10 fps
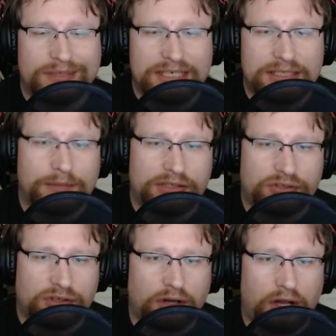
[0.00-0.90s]
because we need to
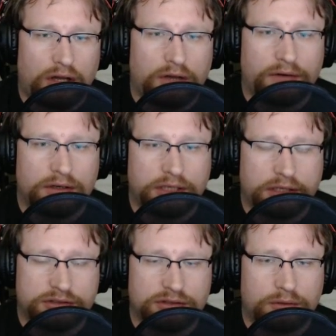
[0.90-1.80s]
make sure all of our
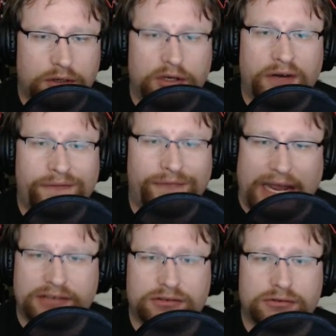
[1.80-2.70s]
ducks in a row and our
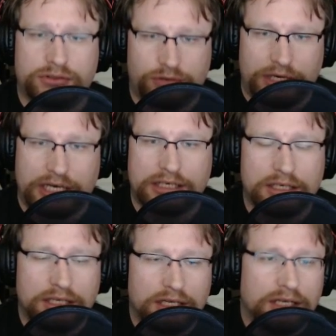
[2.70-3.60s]
facts are straight.
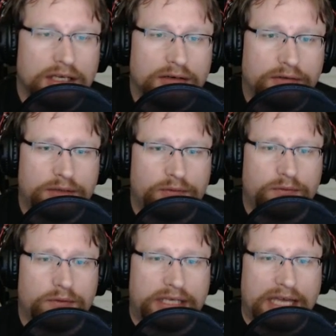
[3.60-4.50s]
We
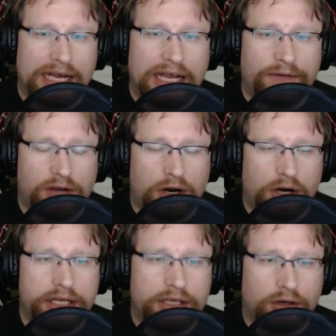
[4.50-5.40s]
can't have
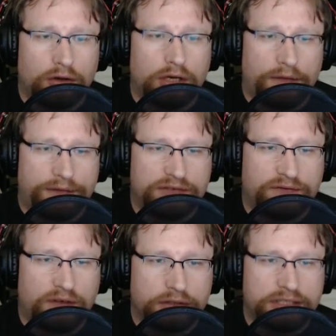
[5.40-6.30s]
Cardi going off
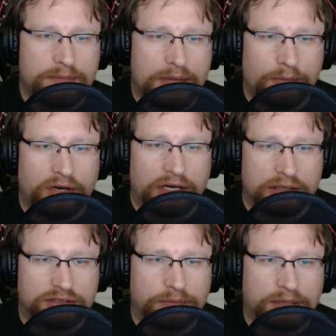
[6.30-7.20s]
his faulty memory
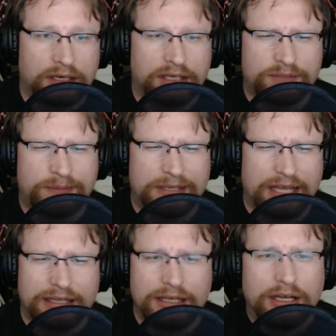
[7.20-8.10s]
on something and us be
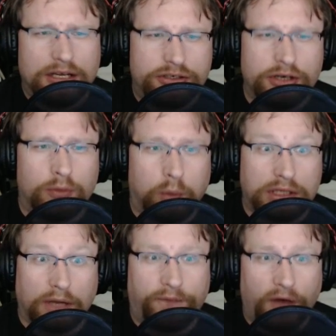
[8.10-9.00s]
like, dude,
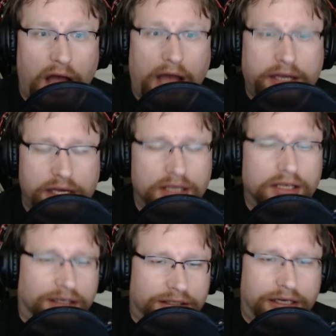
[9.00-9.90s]
what the fuck?
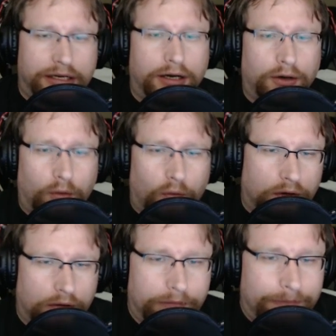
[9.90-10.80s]

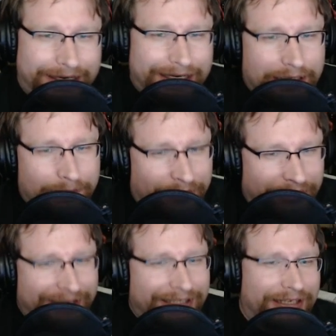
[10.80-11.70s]
Or me
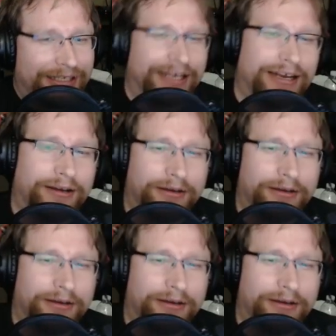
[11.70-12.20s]
completely,